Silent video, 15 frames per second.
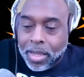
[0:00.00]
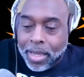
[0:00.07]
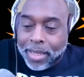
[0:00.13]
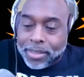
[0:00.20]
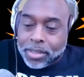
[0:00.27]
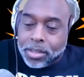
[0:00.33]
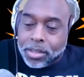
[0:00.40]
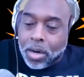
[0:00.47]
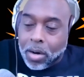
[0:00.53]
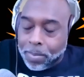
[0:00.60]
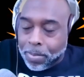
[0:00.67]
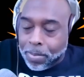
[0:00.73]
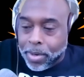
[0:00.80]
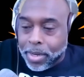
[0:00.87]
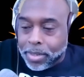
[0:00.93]

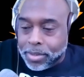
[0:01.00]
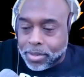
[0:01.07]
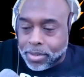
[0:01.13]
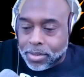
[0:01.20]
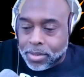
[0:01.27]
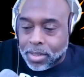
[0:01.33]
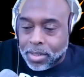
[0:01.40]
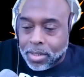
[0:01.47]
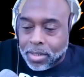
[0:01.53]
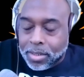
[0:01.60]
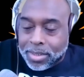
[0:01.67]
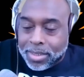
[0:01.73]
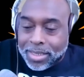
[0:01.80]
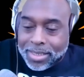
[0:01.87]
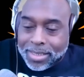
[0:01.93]
interprets
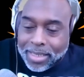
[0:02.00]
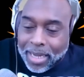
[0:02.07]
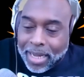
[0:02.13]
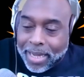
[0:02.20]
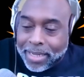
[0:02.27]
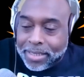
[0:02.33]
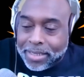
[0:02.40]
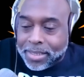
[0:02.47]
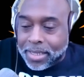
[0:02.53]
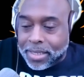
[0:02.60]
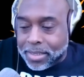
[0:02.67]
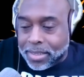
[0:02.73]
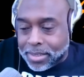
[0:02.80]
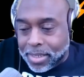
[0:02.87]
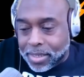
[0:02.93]
the signs
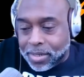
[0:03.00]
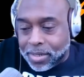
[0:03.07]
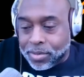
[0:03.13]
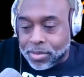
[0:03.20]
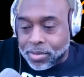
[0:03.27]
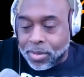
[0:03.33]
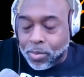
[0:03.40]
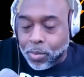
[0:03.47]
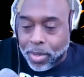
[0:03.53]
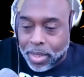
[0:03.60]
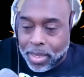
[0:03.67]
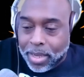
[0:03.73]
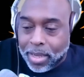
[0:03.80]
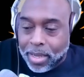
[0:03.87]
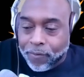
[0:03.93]
and the signals that we
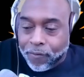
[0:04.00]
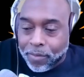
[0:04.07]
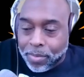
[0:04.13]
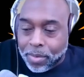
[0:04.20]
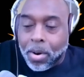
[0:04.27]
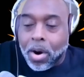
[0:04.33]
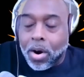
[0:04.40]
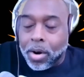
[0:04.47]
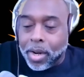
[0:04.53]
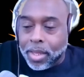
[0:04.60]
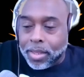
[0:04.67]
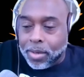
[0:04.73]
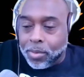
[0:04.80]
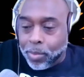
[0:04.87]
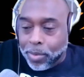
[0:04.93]
get from the party
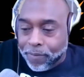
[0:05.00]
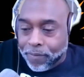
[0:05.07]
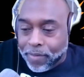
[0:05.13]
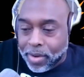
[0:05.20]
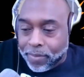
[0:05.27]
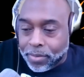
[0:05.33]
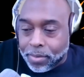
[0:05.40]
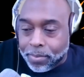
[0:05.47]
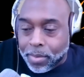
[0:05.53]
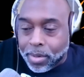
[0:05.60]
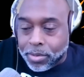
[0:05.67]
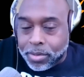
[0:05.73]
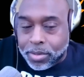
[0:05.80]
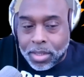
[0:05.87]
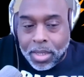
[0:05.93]
that we favor the
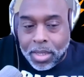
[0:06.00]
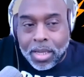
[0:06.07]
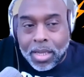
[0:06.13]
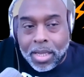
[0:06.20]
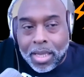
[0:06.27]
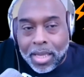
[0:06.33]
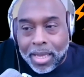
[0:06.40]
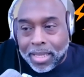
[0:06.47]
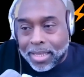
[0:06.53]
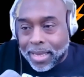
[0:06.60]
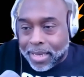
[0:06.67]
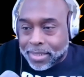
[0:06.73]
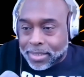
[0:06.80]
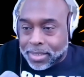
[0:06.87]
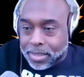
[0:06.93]
most, and
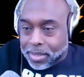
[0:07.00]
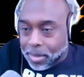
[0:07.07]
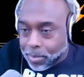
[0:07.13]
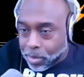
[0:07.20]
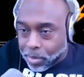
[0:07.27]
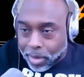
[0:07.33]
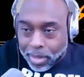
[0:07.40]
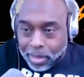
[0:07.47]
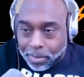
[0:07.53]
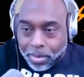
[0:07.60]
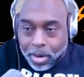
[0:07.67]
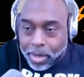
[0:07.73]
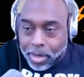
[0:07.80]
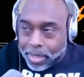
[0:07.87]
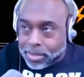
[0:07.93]
that is the Democratic
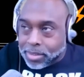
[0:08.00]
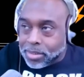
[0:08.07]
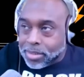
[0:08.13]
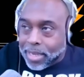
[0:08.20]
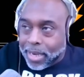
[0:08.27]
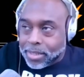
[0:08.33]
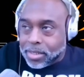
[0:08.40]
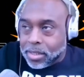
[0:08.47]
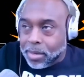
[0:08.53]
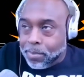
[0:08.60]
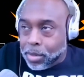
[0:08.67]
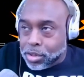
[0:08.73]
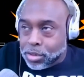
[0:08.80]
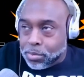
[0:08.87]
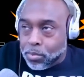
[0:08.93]
Party. Because there's actually
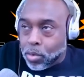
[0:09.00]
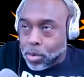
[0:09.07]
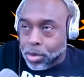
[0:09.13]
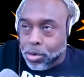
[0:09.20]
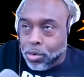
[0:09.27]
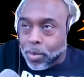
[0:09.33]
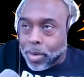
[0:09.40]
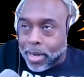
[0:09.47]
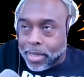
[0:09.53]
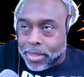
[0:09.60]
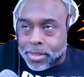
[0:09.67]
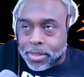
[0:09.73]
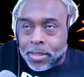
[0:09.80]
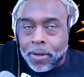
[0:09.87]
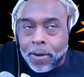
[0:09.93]
much more
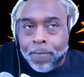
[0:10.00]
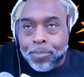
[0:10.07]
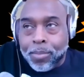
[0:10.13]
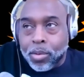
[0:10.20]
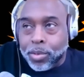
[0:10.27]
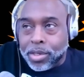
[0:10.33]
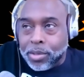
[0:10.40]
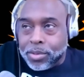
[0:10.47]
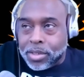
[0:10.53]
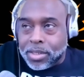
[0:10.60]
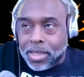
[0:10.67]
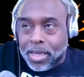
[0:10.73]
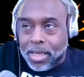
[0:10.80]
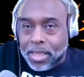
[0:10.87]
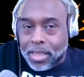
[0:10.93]
nuance. But when you
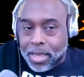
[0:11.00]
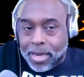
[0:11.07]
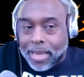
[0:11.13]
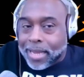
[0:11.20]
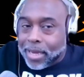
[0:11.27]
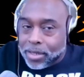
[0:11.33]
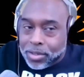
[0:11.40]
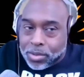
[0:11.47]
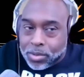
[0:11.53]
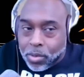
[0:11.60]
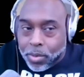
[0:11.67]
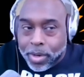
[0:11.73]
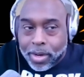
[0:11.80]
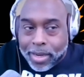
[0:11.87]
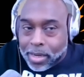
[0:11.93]
see that, and I got a
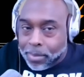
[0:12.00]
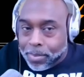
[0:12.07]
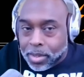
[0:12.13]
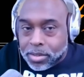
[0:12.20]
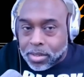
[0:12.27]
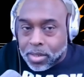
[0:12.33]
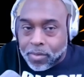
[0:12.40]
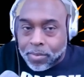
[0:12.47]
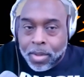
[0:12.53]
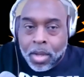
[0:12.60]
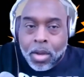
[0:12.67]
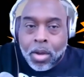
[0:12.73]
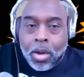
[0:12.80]
story here, I got a bunch of them,